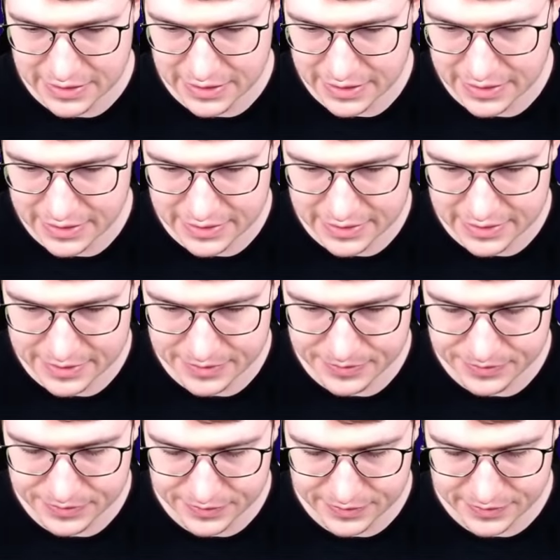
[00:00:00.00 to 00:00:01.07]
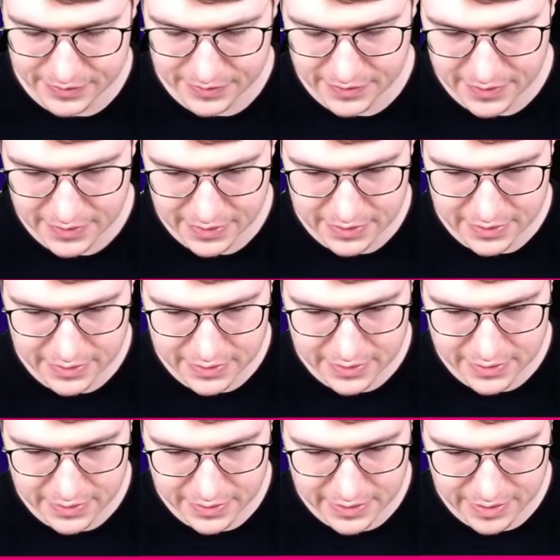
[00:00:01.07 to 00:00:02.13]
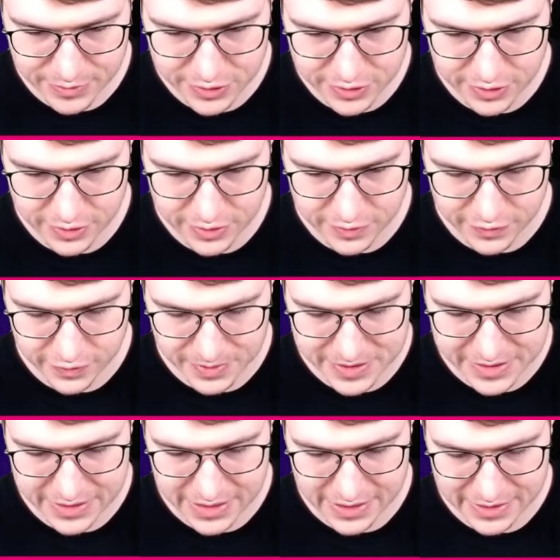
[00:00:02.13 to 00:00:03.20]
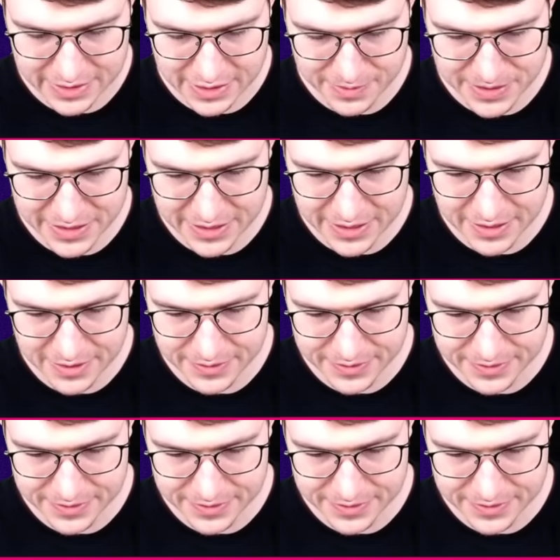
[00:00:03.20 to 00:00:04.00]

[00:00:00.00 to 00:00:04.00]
Okay, I'm just gonna go for my Skeleton Army there.